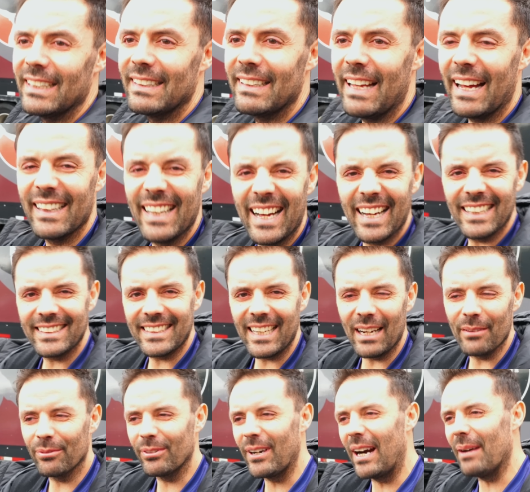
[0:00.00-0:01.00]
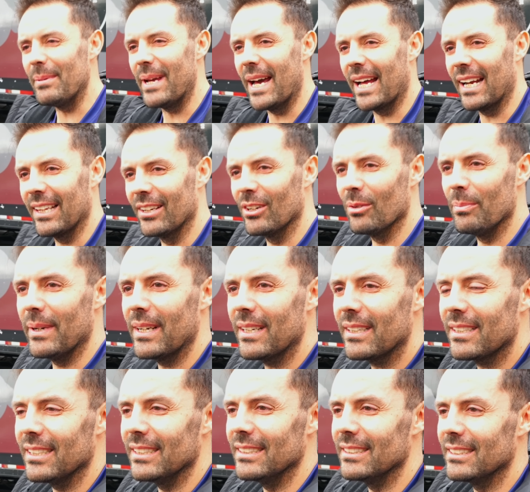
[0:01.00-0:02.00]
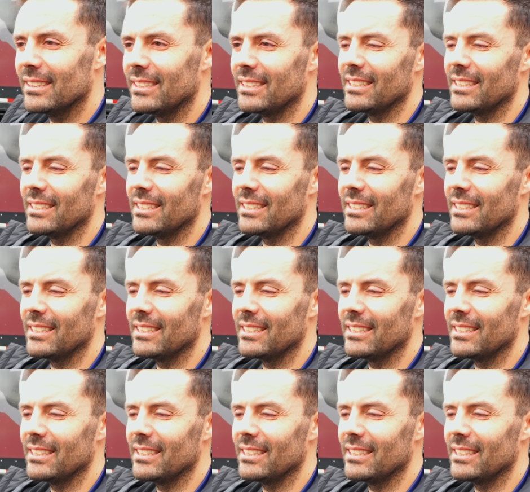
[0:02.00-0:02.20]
That last game fried me out a little bit because